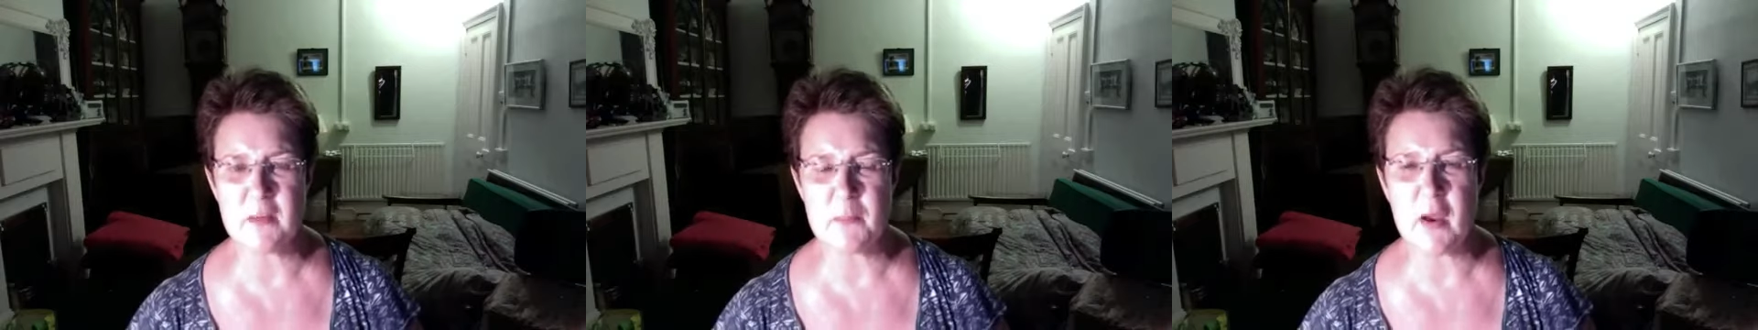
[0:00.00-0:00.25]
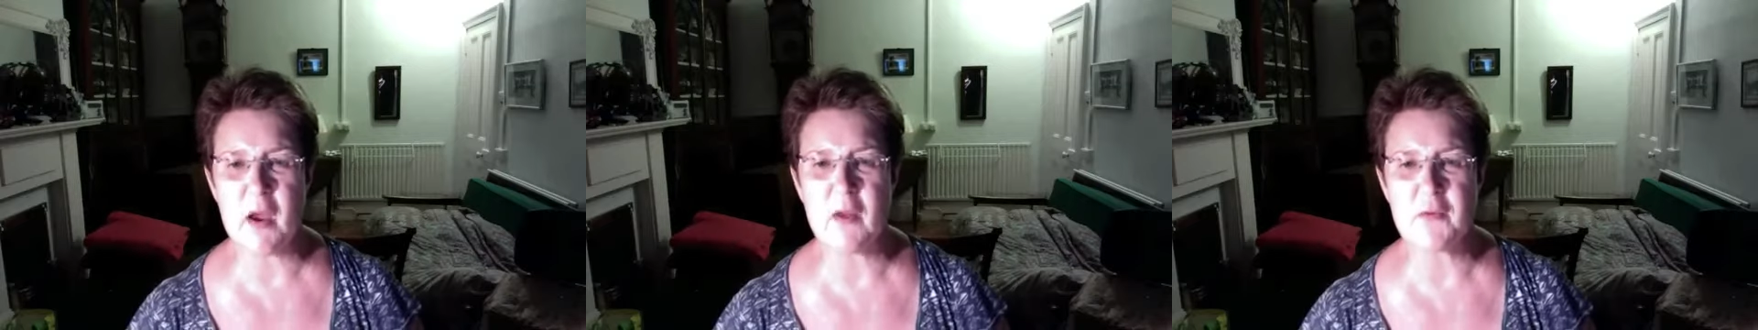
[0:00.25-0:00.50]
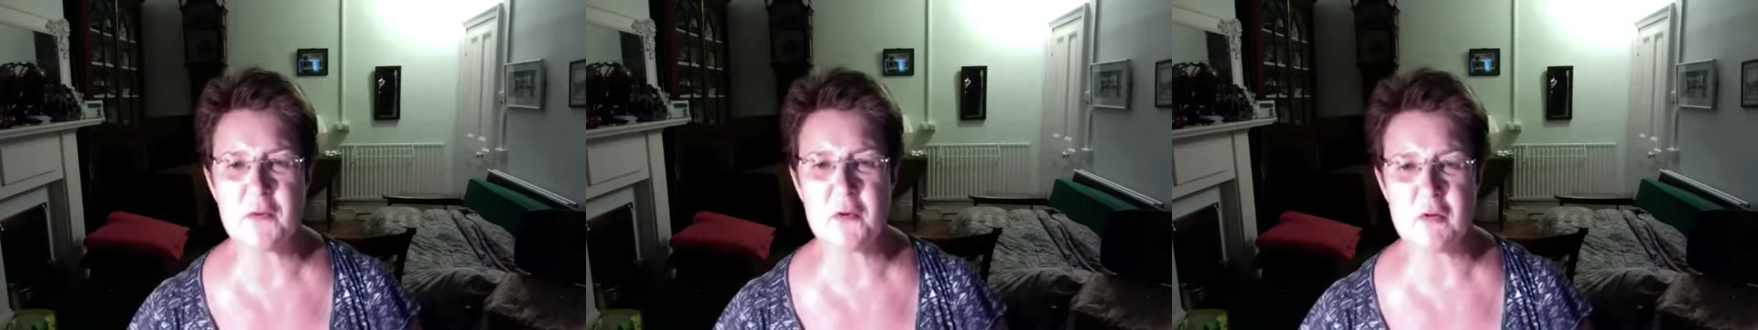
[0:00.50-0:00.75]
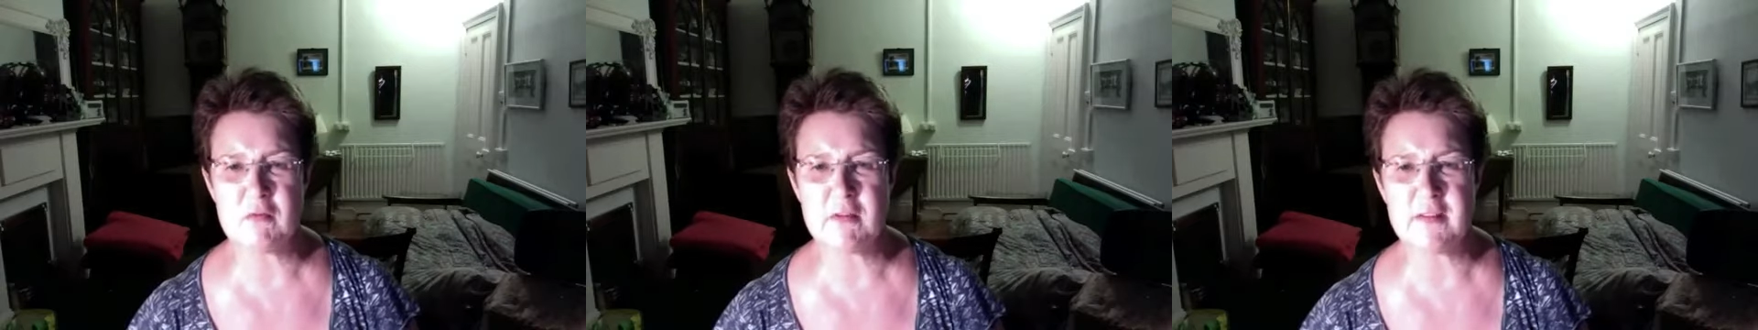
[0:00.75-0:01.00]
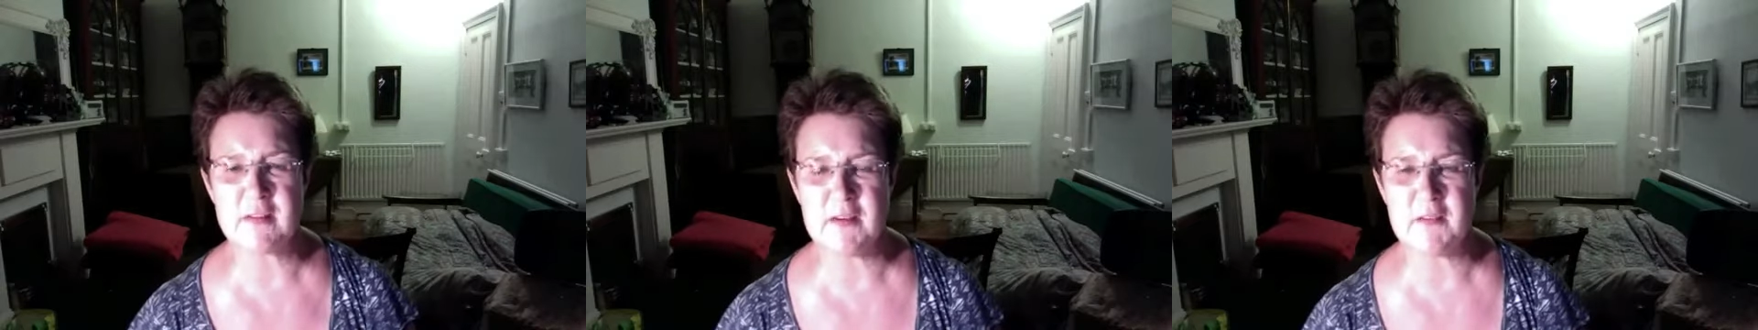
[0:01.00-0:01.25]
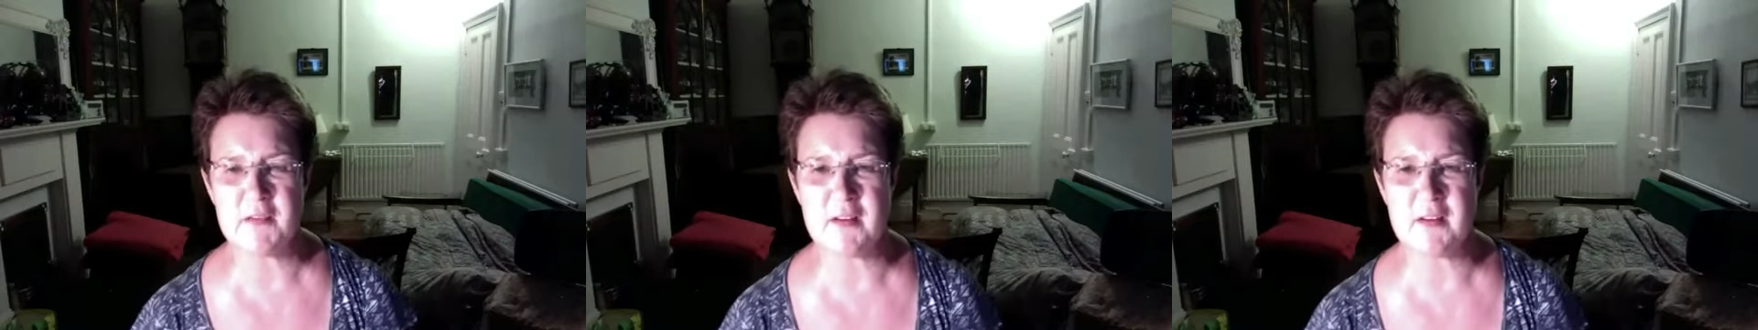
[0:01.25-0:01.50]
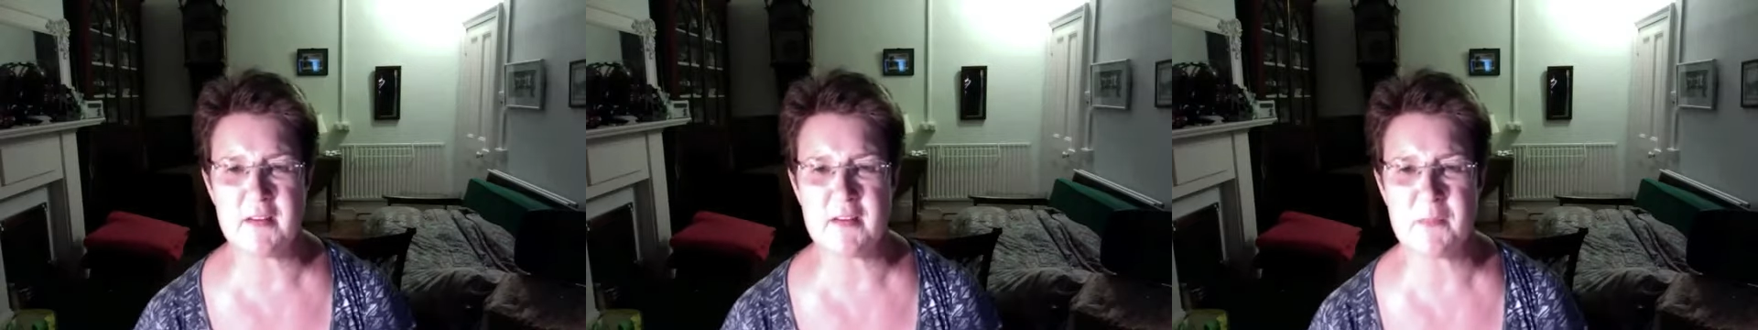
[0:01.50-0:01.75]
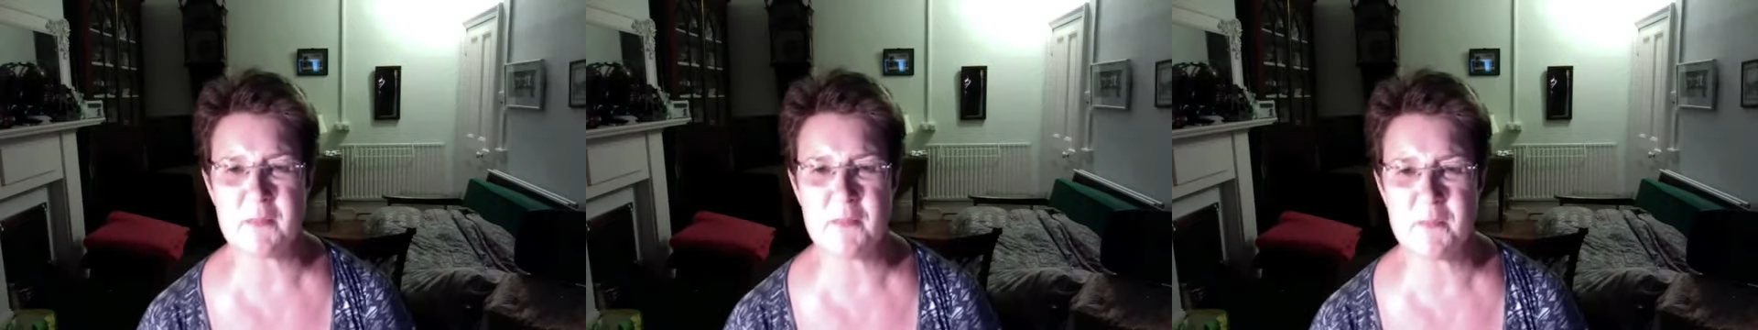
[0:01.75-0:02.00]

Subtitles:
the person who receives it.